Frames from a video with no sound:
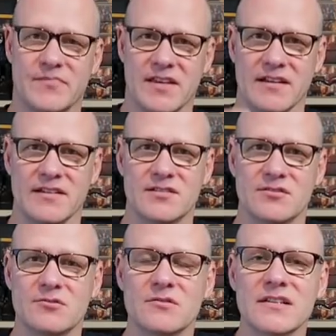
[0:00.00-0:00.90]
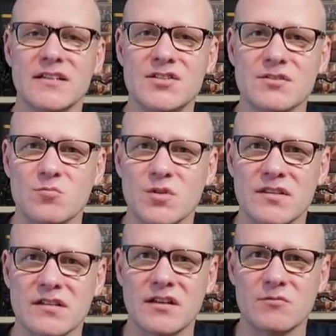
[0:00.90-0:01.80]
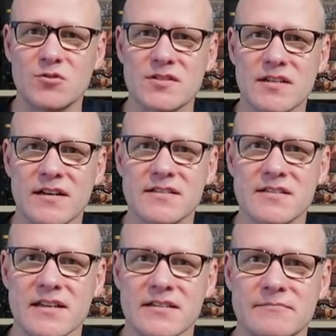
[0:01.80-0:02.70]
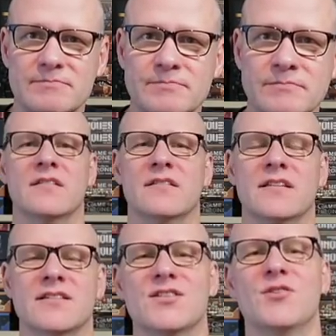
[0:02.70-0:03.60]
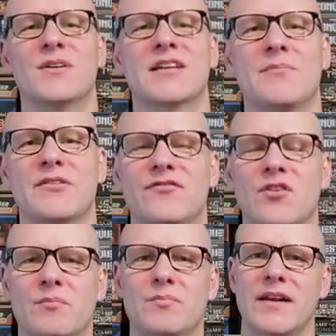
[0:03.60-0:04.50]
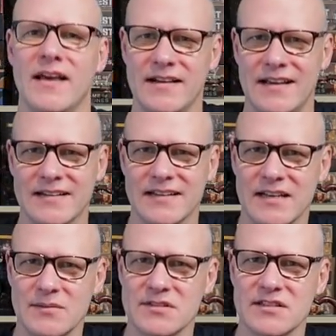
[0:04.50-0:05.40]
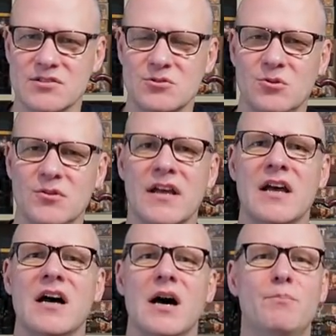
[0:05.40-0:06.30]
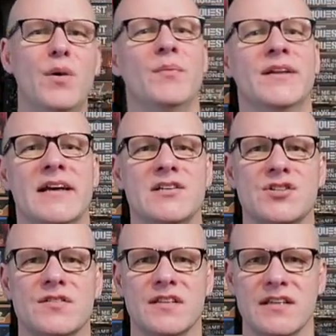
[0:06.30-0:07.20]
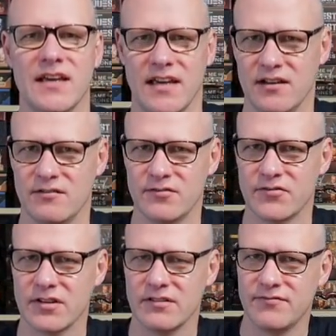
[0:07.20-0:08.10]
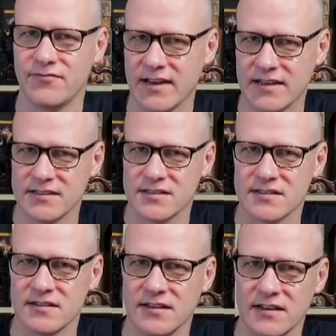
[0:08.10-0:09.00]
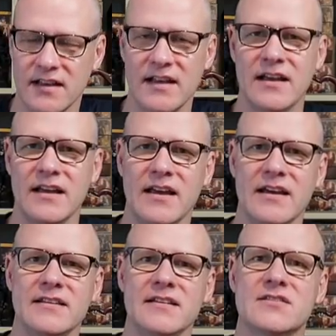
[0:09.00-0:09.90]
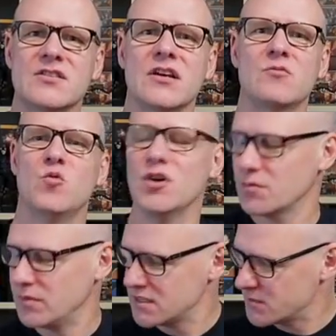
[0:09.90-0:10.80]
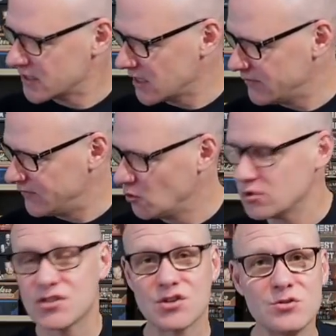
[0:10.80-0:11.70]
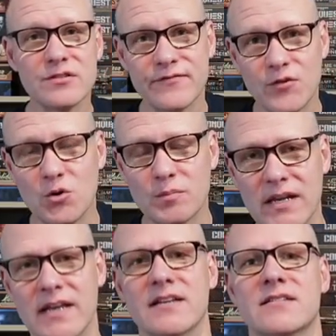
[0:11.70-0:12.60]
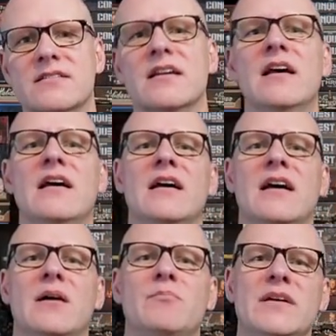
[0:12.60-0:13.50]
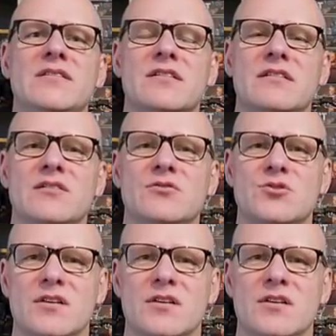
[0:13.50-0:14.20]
get into Legion with the Clone Wars starter set. There's a new one coming from Plaid Hat Games. It's called Abomination, the Heir of Frankenstein. And it's a worker placement game for 2 to 4 players. Basically, you're